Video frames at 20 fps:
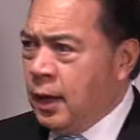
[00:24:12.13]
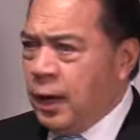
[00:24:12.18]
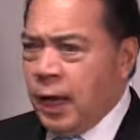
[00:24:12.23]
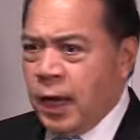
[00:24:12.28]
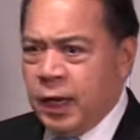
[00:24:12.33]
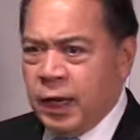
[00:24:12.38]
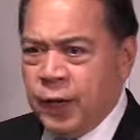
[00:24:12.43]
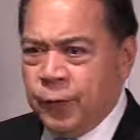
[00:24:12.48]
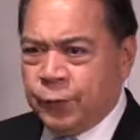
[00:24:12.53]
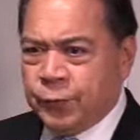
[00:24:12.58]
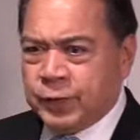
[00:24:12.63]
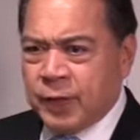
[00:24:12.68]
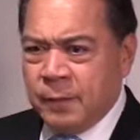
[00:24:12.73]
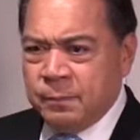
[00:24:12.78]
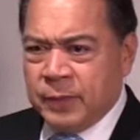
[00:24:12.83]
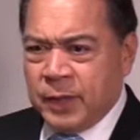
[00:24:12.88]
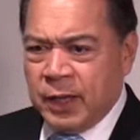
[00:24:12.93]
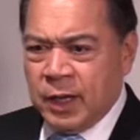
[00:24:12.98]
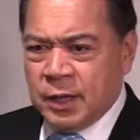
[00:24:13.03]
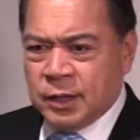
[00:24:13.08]
And if
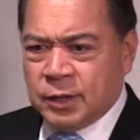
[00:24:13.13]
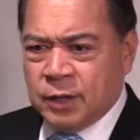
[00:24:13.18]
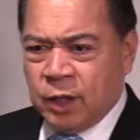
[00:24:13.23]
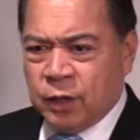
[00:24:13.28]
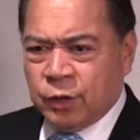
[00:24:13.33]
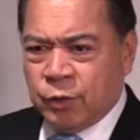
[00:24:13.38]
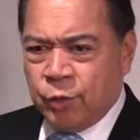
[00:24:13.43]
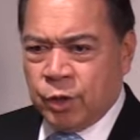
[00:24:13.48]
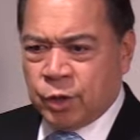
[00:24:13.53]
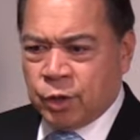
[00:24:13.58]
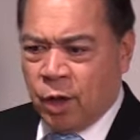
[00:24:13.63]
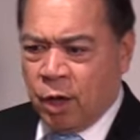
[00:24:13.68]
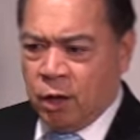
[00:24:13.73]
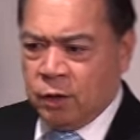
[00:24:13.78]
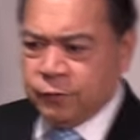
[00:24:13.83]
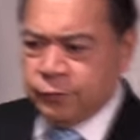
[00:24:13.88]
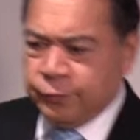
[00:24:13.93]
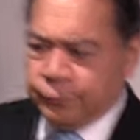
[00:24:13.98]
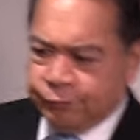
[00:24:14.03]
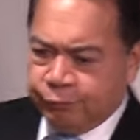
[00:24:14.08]
something is not
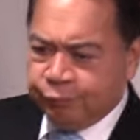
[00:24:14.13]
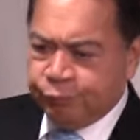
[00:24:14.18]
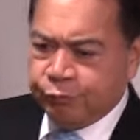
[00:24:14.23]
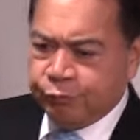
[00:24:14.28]
resolved,